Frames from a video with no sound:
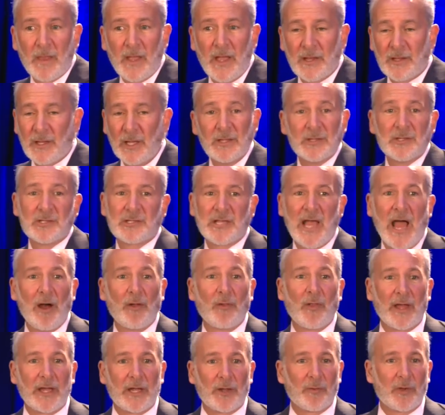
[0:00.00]
It doesn't
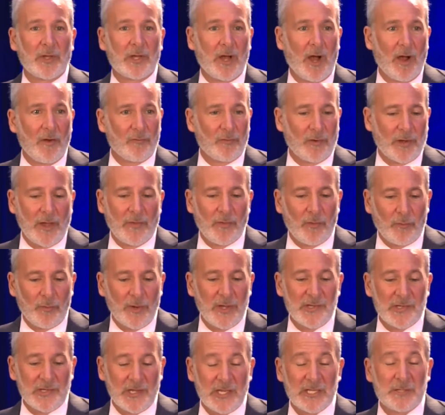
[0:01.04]
sound like a recovery, and the
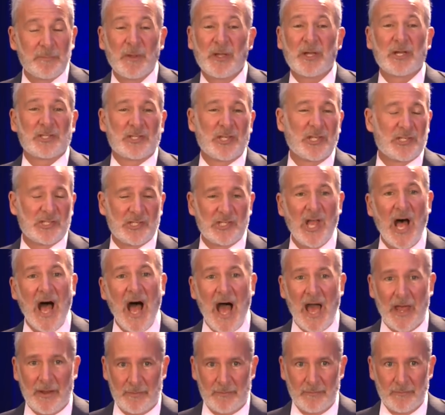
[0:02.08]
reason is because it's
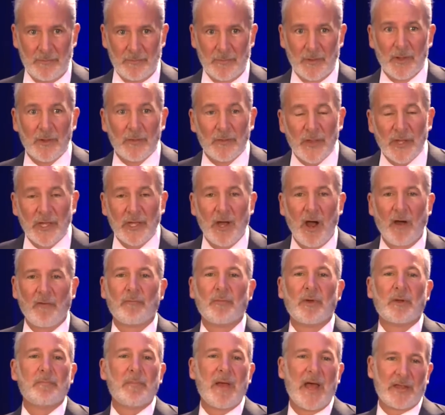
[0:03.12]
not. The
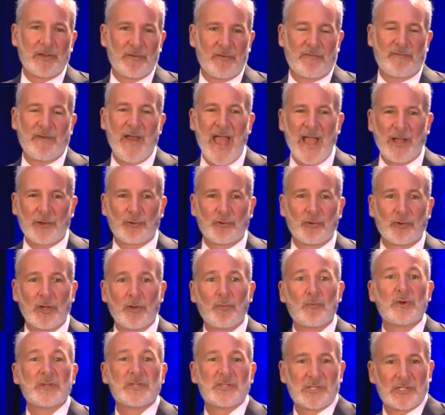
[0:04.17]
government manufactured
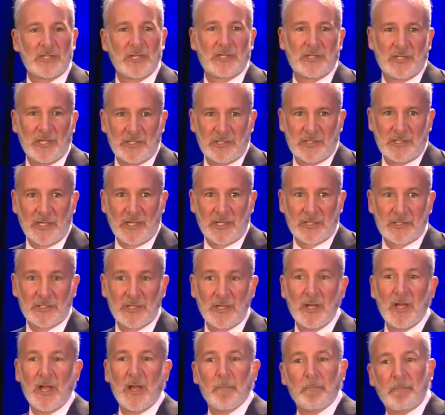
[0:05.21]
it with statistics,
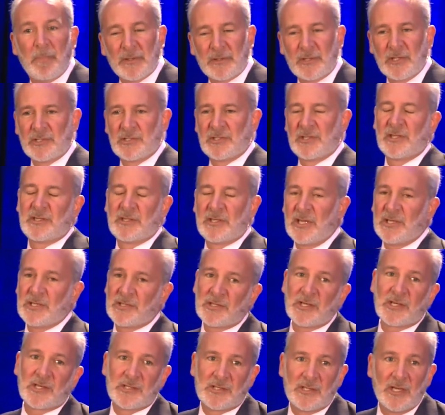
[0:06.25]
but the
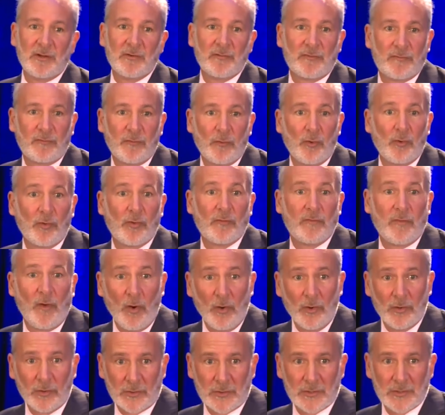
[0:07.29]
statistics didn't fool the
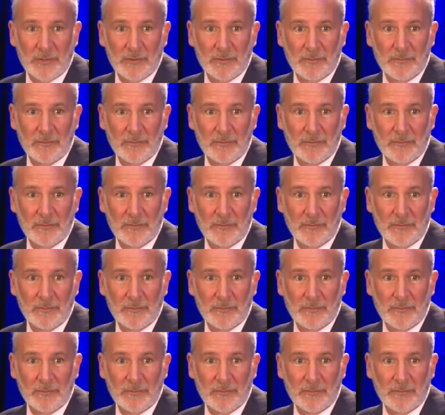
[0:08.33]
voters.